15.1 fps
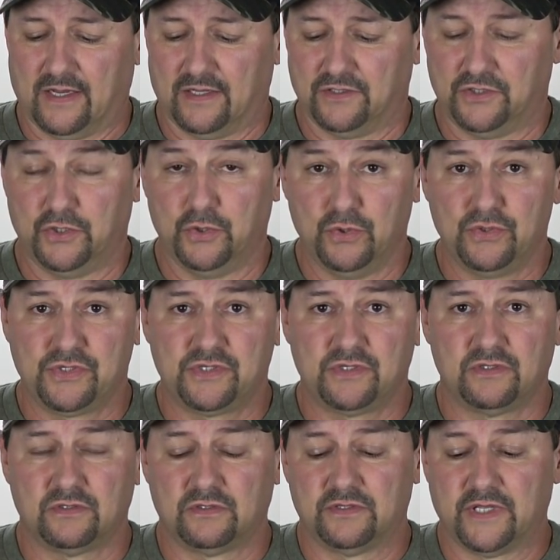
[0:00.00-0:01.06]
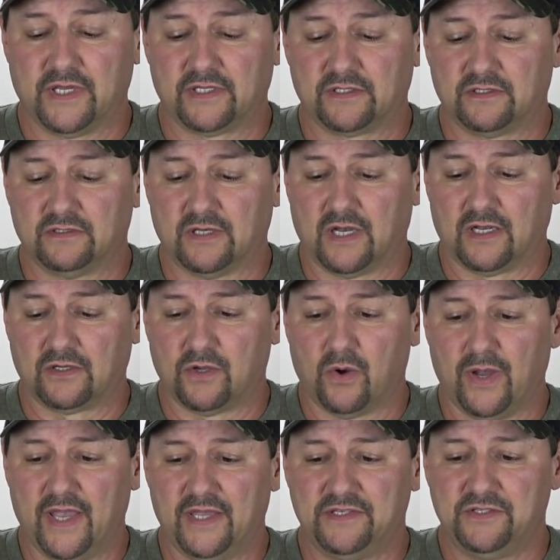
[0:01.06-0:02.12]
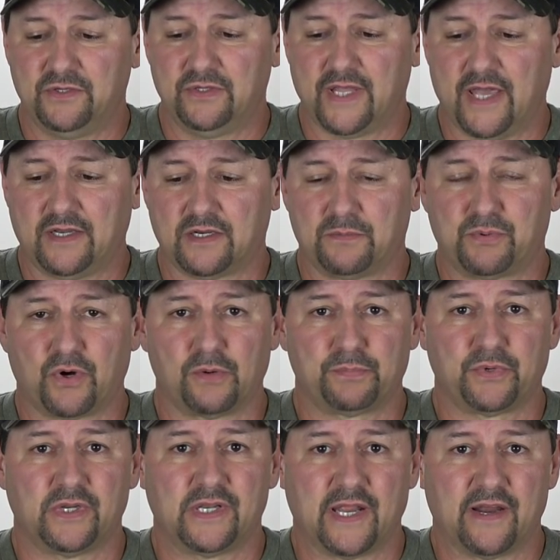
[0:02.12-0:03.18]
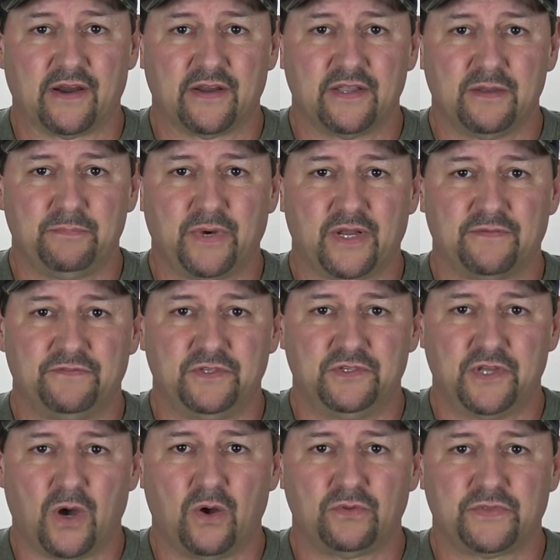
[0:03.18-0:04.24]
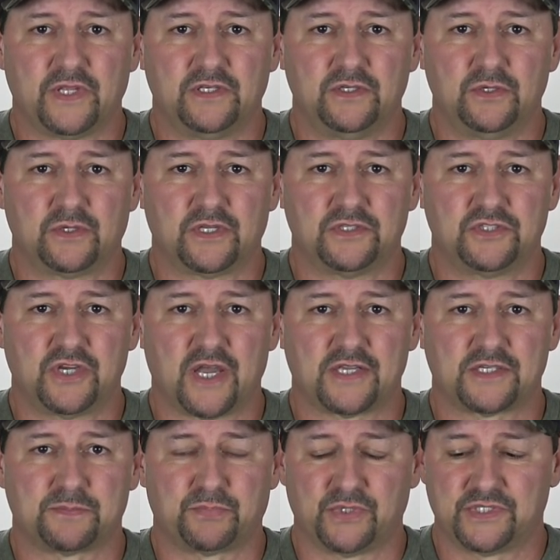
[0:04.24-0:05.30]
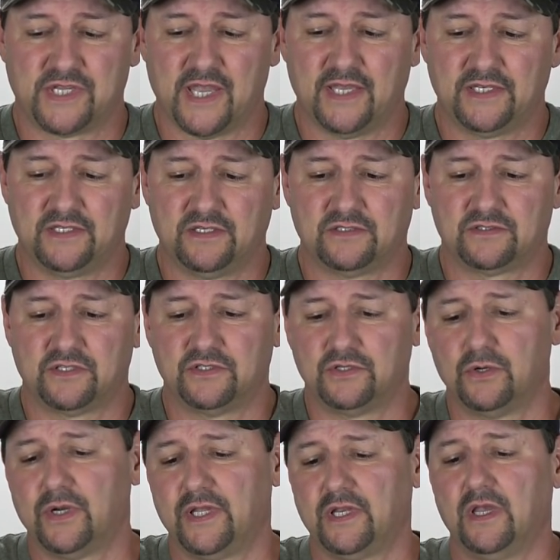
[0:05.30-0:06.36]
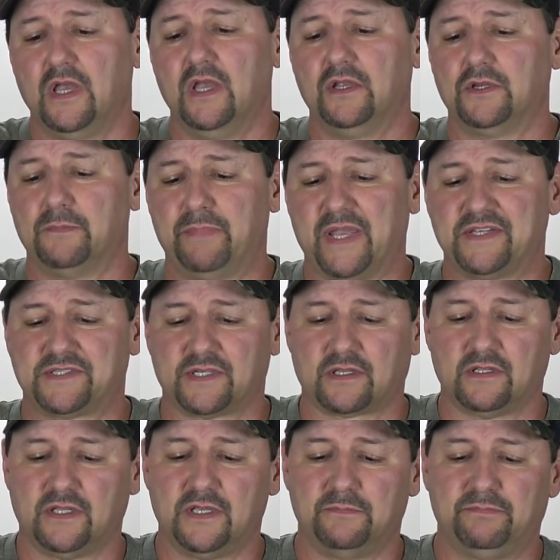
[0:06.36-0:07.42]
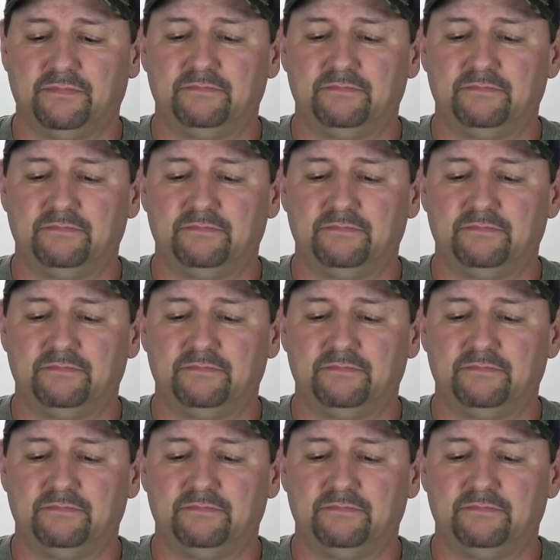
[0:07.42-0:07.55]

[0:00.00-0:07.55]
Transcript: use, then go ahead and do that in an appropriate area. But if you don't, then you can just pretend to do it. You're basically